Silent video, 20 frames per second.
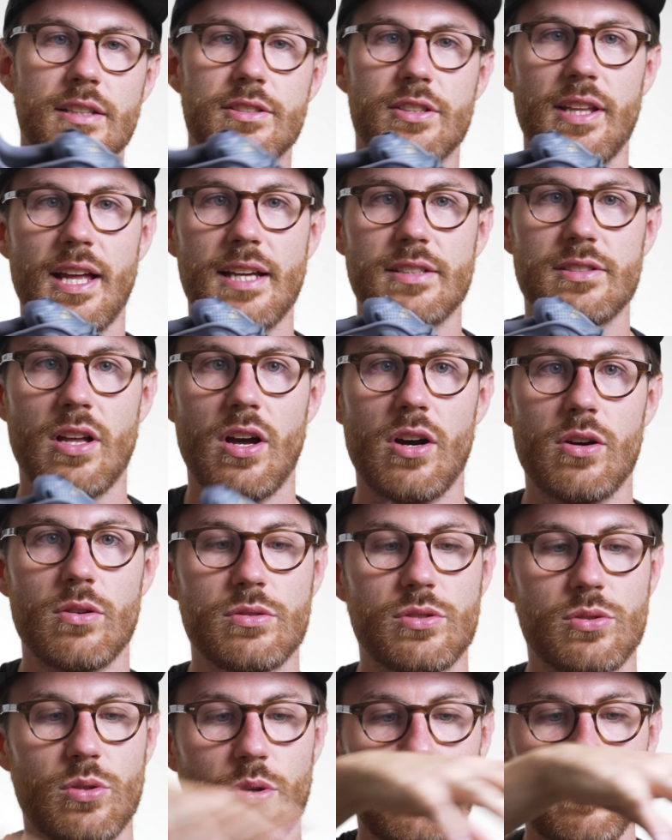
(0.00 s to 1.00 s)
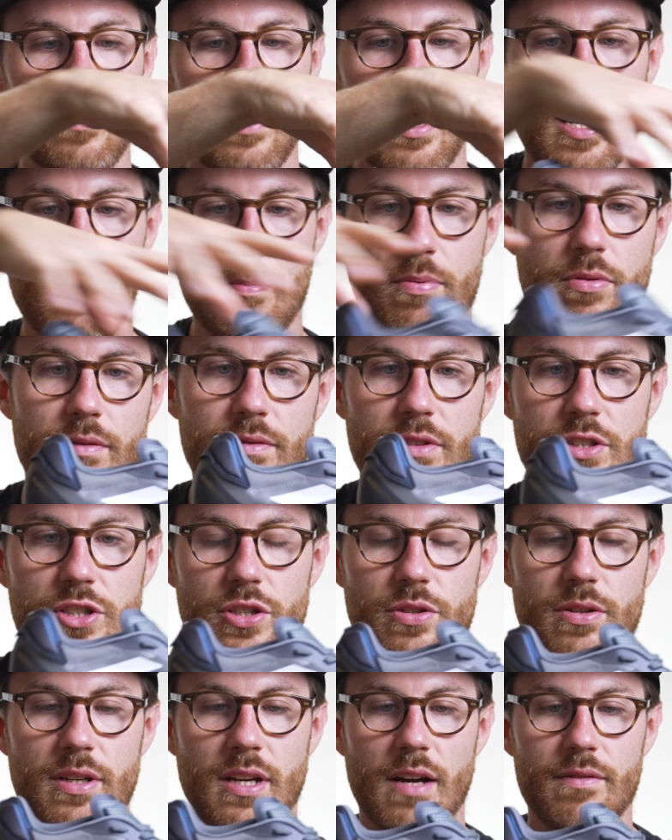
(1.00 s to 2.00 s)
So that's the whole sort of upper of the
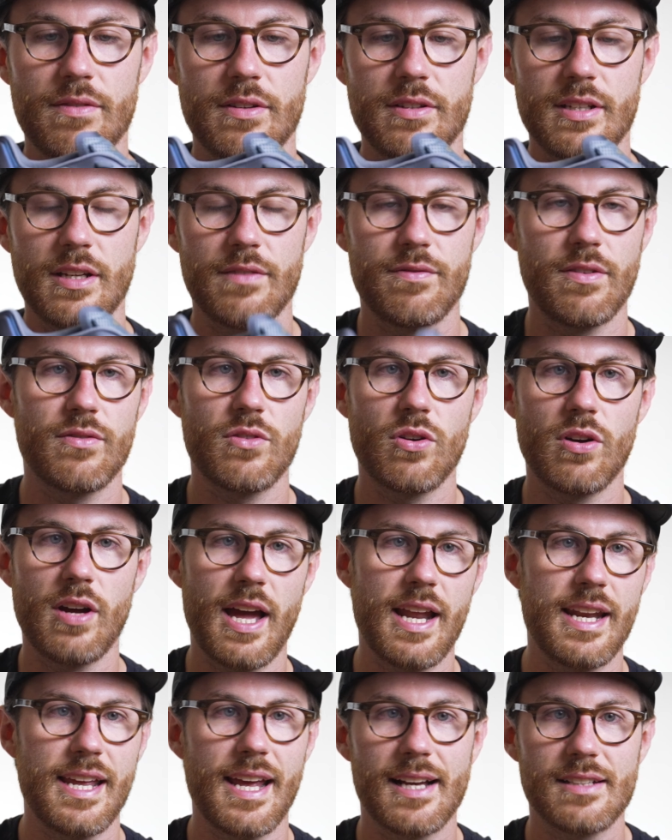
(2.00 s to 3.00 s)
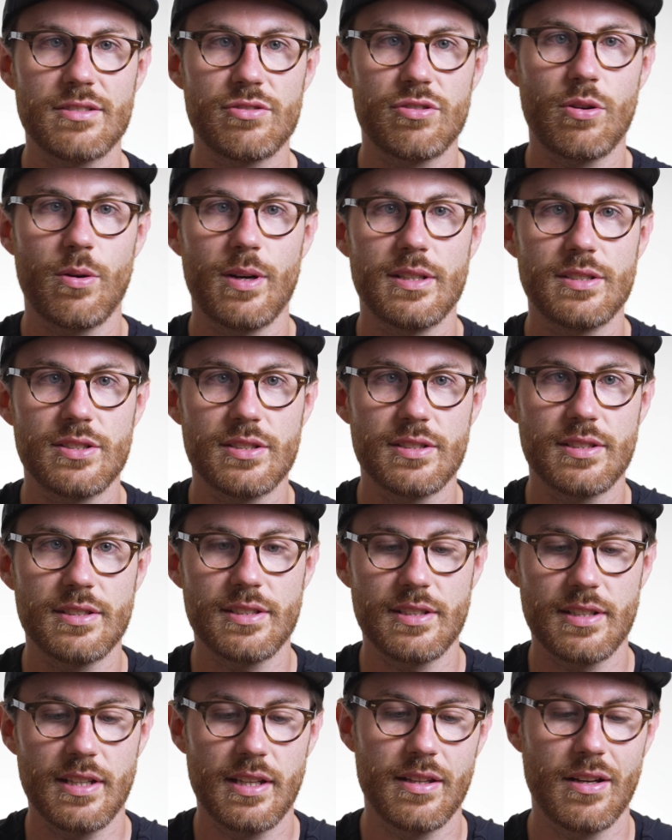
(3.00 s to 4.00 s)
shoe covered. If you've got any extra
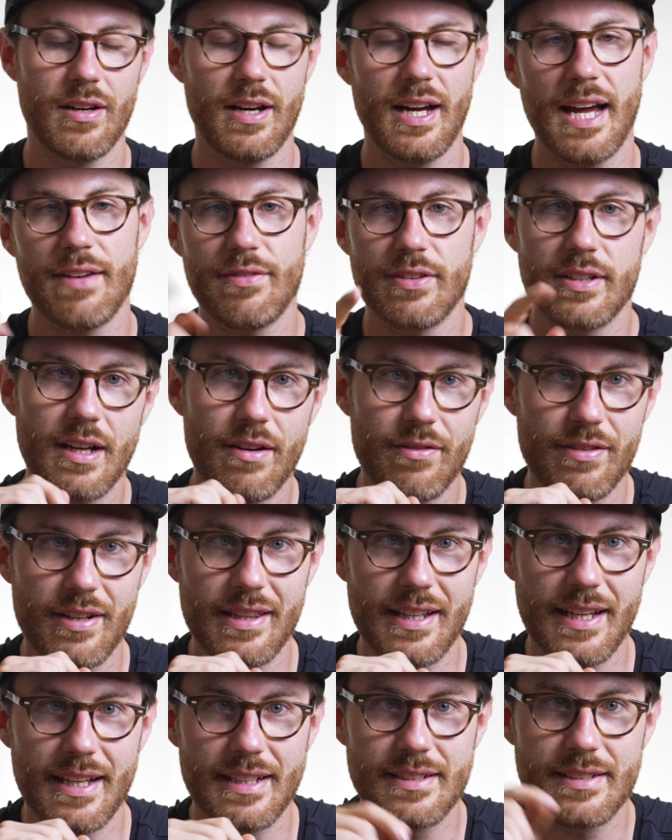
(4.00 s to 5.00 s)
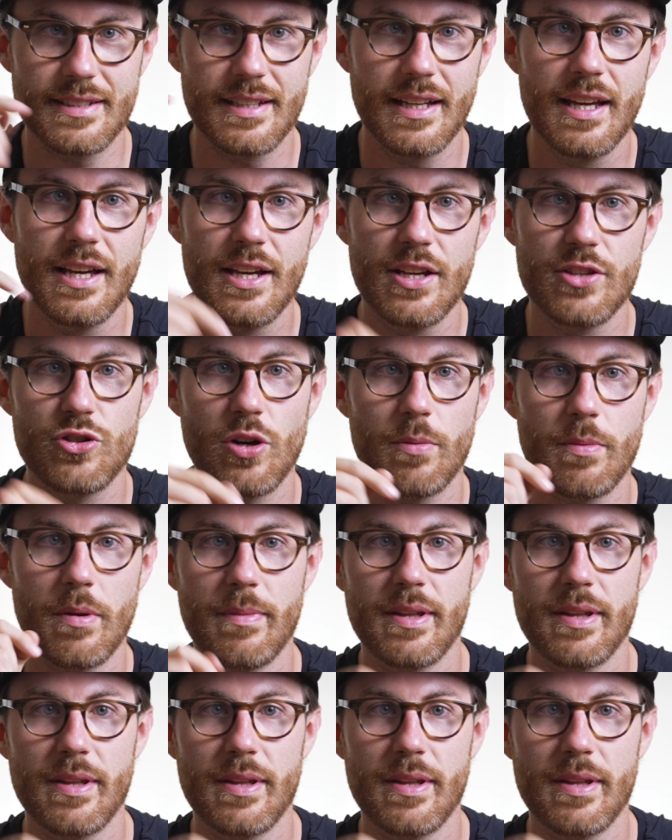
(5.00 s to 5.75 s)
questions that I haven't covered in this, drop them